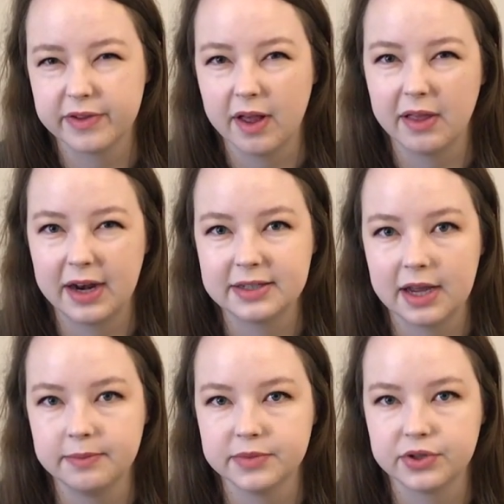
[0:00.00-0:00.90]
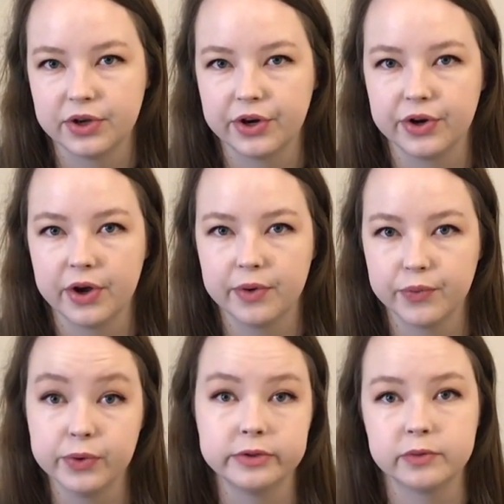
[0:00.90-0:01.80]
a lot of times their
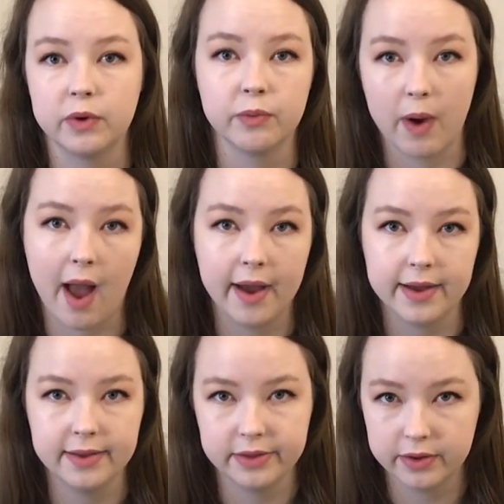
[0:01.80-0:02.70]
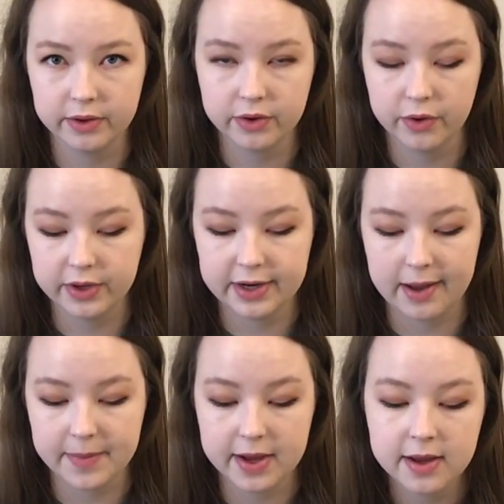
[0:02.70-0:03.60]
roots will rot in the kokedama.